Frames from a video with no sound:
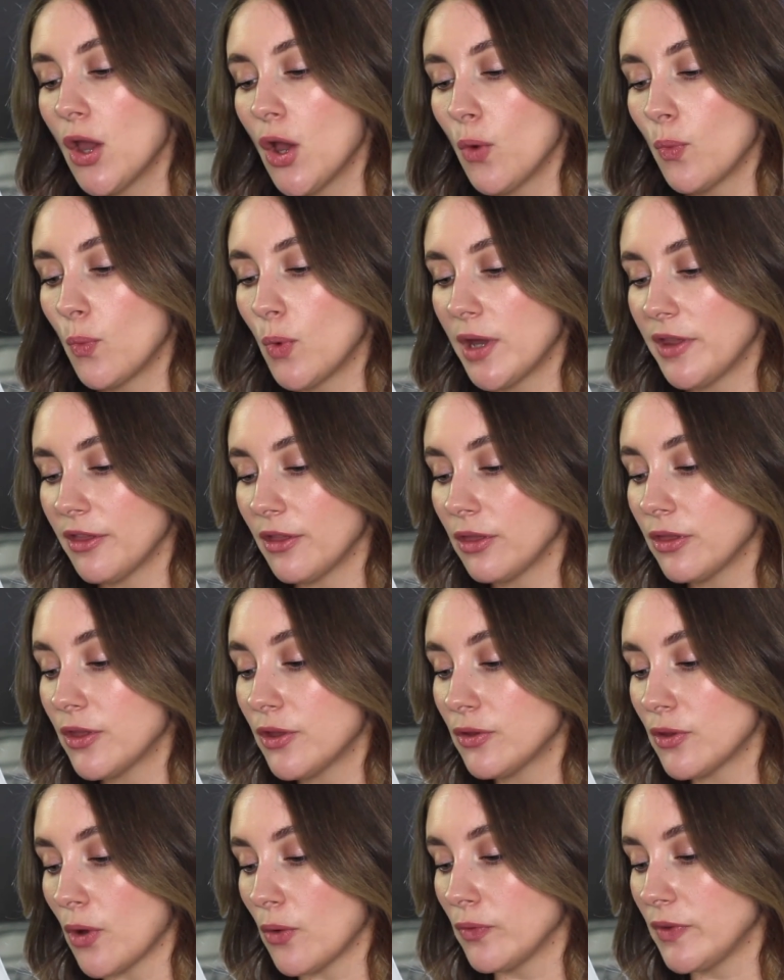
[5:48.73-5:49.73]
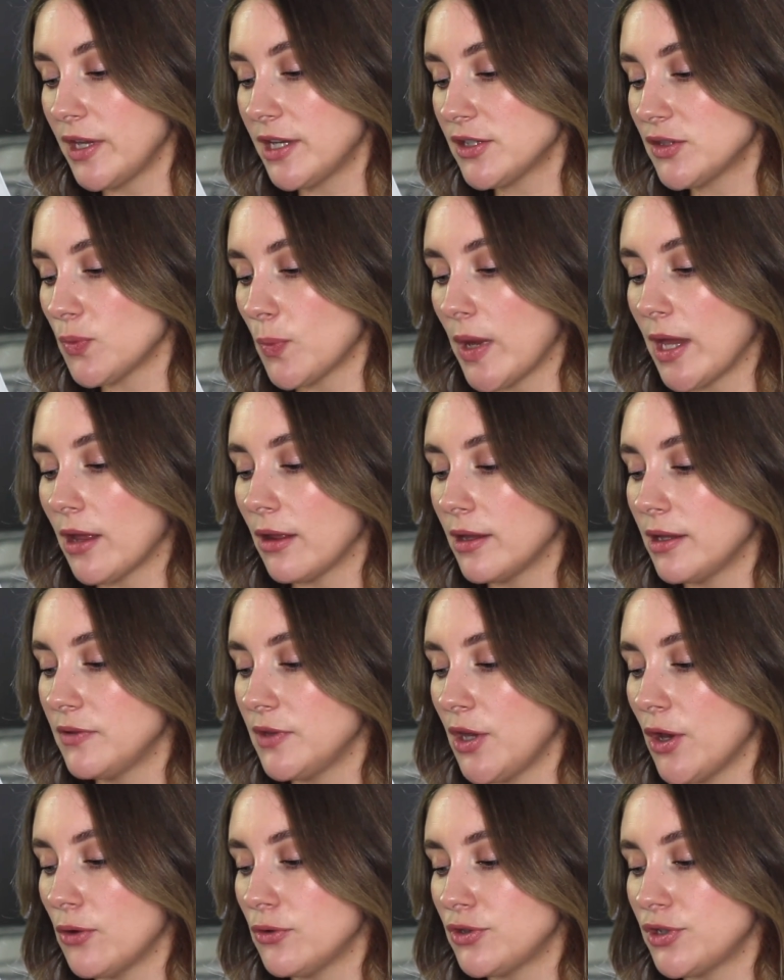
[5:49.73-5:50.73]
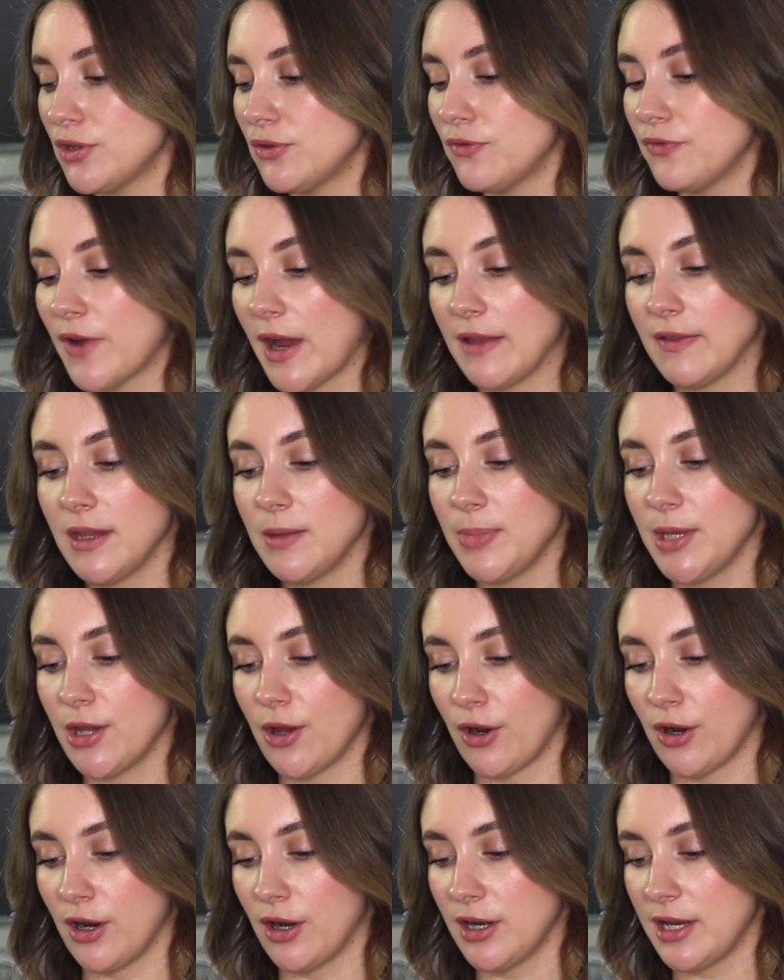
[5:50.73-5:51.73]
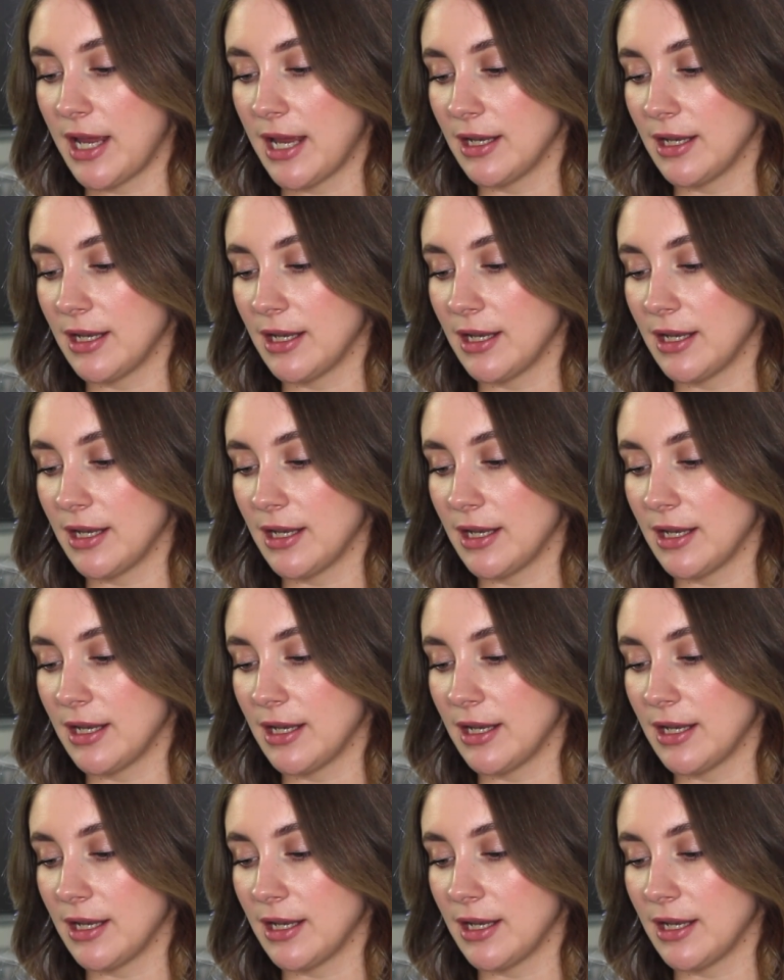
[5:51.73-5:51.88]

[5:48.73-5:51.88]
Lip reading: Will the loneliest whale in the ocean finally be heard?